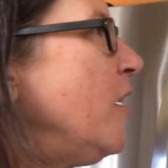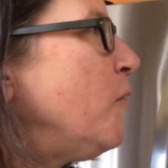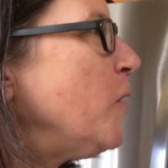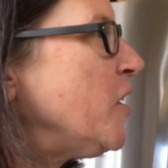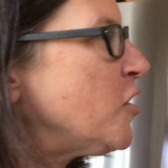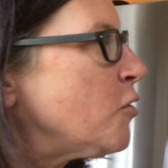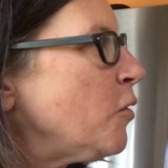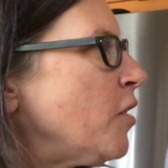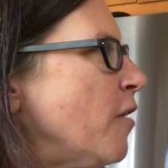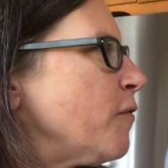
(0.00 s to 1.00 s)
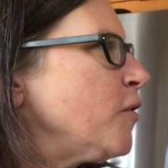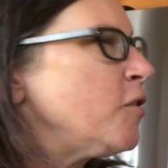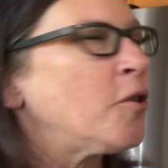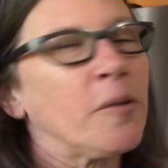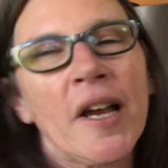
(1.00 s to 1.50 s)
if we store our
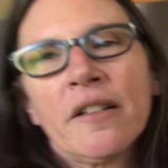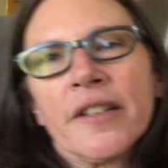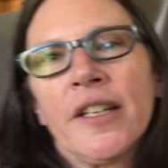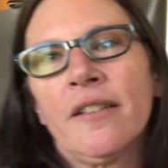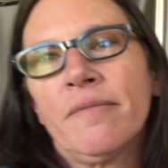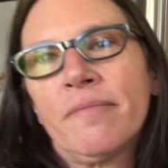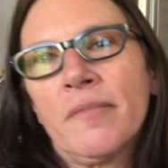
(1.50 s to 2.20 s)
food correctly,